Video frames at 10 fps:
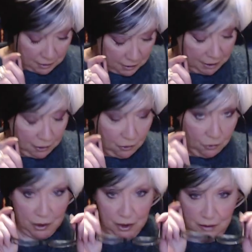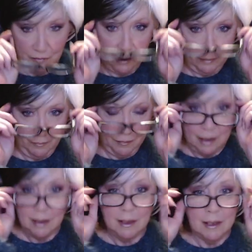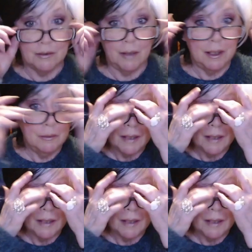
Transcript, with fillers: My comb just fell. So anyway,